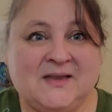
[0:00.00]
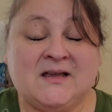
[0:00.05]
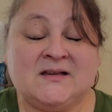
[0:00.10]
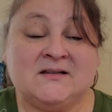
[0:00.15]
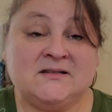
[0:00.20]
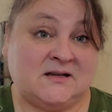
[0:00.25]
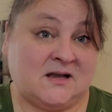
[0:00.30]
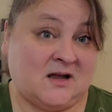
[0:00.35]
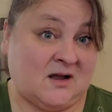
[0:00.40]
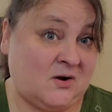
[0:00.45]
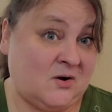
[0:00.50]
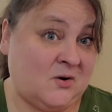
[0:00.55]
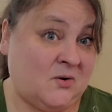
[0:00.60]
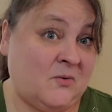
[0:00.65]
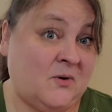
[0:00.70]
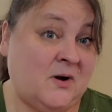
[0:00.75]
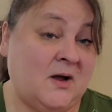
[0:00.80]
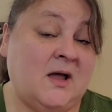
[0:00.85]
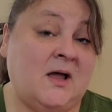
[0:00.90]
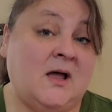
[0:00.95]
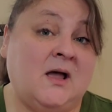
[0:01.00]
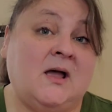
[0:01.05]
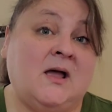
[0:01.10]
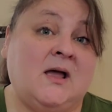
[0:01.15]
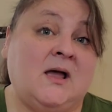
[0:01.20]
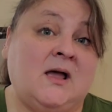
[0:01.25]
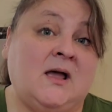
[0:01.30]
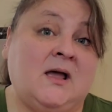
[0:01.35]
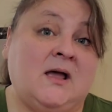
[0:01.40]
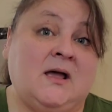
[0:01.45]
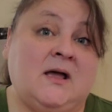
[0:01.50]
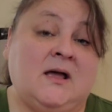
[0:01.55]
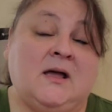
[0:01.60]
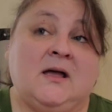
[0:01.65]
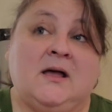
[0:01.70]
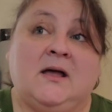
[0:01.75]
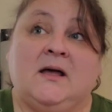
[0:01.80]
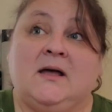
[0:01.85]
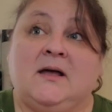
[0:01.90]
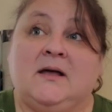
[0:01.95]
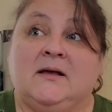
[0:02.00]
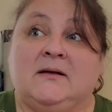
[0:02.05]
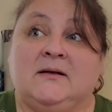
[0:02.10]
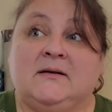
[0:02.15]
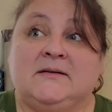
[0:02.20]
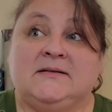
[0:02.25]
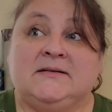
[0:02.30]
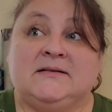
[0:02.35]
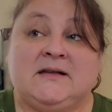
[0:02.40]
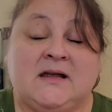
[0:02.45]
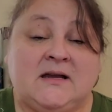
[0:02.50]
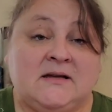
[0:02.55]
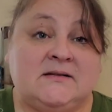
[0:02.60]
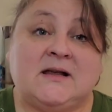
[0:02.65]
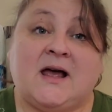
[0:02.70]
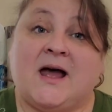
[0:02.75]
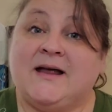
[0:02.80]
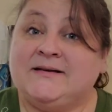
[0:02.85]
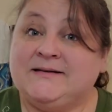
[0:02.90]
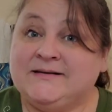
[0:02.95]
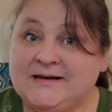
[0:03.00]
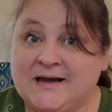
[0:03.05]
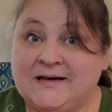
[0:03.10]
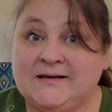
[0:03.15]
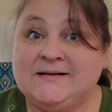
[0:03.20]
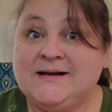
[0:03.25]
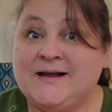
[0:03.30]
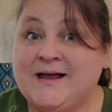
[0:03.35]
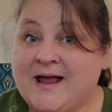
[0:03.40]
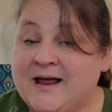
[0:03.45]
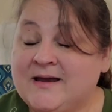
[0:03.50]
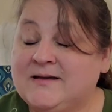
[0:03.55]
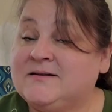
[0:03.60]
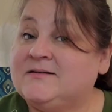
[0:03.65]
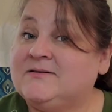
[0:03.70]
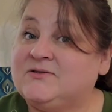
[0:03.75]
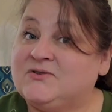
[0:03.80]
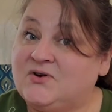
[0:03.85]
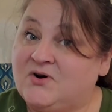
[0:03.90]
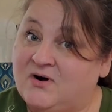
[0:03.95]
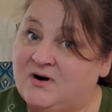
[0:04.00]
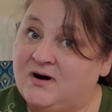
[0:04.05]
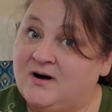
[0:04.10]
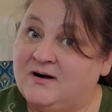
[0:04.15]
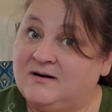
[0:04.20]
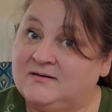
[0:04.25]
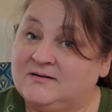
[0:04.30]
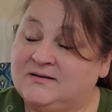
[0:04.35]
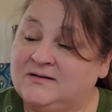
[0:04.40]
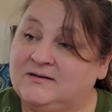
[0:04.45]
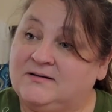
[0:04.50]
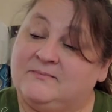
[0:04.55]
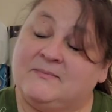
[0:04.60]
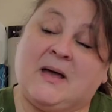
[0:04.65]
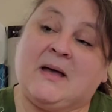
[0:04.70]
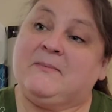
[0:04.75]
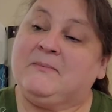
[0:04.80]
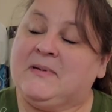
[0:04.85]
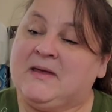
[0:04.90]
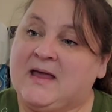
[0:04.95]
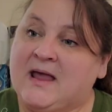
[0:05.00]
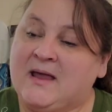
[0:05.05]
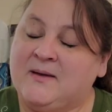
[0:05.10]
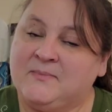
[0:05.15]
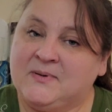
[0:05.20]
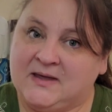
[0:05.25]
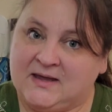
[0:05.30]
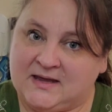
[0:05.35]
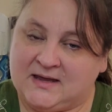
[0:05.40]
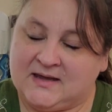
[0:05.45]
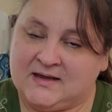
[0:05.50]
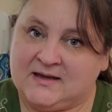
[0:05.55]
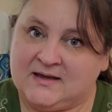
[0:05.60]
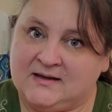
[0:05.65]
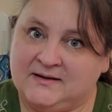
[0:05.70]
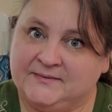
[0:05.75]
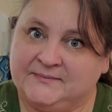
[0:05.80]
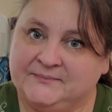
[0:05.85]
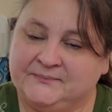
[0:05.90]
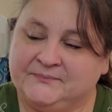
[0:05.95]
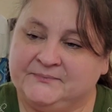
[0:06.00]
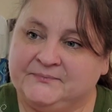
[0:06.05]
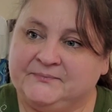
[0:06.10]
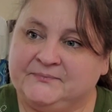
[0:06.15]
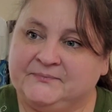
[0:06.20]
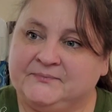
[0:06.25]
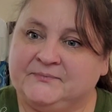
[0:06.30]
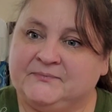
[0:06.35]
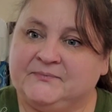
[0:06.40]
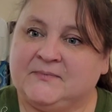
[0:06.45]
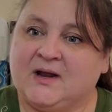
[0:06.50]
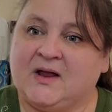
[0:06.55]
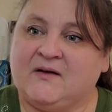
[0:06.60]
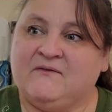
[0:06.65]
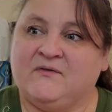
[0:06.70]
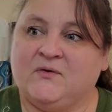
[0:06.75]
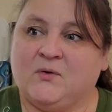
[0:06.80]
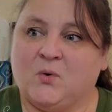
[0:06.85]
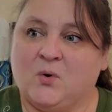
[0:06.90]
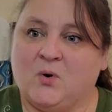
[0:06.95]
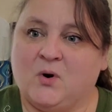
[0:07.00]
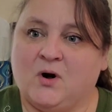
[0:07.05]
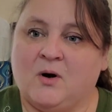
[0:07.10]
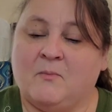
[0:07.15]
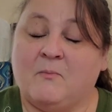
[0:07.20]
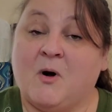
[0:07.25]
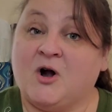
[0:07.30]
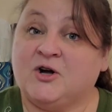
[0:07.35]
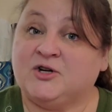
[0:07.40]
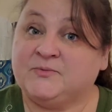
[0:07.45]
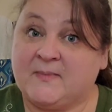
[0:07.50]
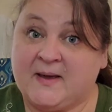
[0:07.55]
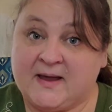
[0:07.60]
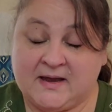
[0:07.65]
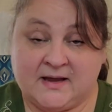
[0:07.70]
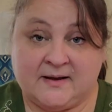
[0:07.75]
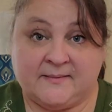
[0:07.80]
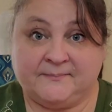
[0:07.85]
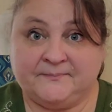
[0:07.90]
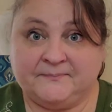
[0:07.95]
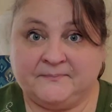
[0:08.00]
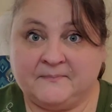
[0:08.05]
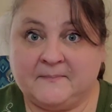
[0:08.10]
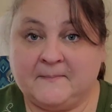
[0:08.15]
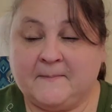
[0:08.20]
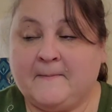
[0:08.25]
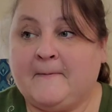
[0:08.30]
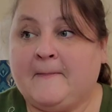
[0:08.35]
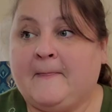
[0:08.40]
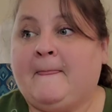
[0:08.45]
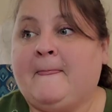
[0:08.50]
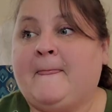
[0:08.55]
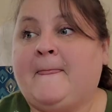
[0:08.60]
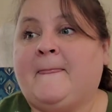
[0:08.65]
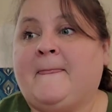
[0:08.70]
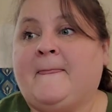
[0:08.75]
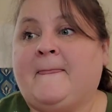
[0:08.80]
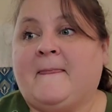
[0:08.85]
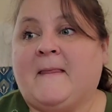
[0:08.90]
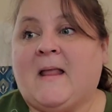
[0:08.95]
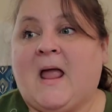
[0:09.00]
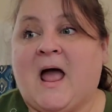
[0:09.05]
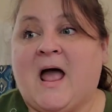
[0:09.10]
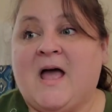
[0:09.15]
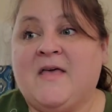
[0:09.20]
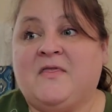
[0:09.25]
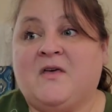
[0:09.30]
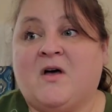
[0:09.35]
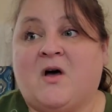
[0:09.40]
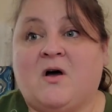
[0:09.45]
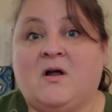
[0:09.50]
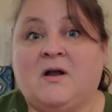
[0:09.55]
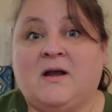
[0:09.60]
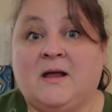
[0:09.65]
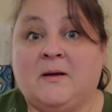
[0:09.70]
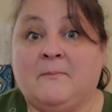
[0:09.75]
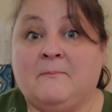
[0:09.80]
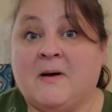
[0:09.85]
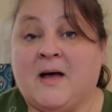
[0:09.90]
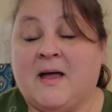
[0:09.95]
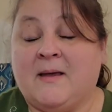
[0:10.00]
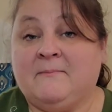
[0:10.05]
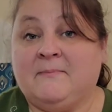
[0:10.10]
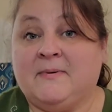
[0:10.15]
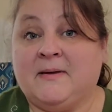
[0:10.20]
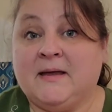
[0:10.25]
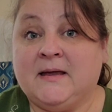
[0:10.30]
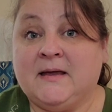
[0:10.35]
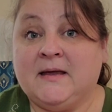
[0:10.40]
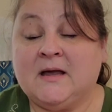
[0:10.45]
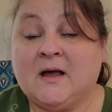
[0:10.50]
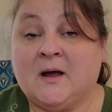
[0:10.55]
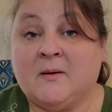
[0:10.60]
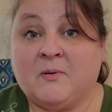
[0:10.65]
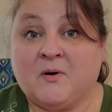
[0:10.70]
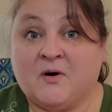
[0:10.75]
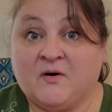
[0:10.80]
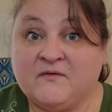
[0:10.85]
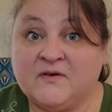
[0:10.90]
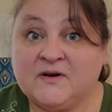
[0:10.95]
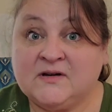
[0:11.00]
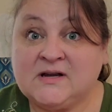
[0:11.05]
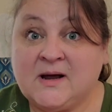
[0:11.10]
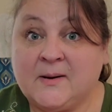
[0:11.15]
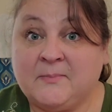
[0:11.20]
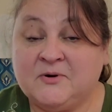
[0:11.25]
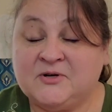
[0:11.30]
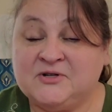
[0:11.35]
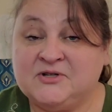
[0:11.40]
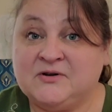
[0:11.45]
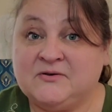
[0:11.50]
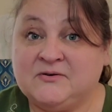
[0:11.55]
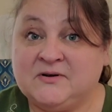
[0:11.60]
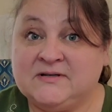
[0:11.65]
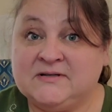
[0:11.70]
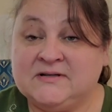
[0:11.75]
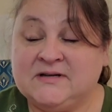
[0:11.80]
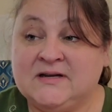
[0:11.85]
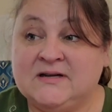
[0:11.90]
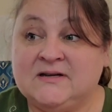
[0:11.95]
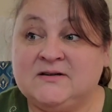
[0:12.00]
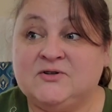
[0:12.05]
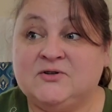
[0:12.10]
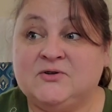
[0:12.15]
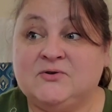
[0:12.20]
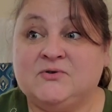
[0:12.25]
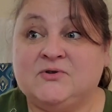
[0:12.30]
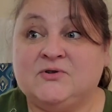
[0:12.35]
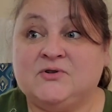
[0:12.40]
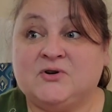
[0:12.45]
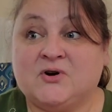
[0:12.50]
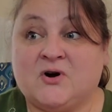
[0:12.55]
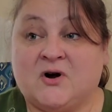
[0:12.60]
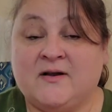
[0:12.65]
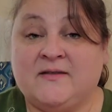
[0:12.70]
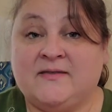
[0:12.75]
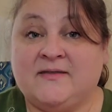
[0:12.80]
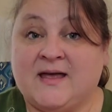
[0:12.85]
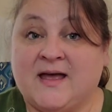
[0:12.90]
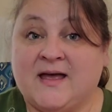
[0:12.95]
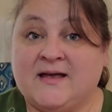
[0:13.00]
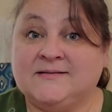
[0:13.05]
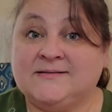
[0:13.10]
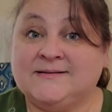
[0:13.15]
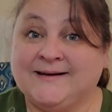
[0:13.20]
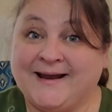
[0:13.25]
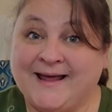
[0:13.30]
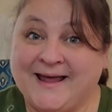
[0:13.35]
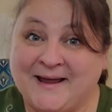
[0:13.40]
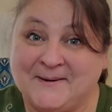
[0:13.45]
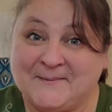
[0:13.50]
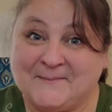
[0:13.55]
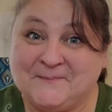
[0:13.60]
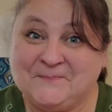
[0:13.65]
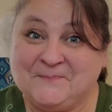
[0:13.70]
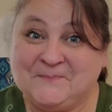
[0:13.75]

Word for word: So since I didn't get to start my BAP for March Mayhem, I thought it might be a perfect opportunity to start that today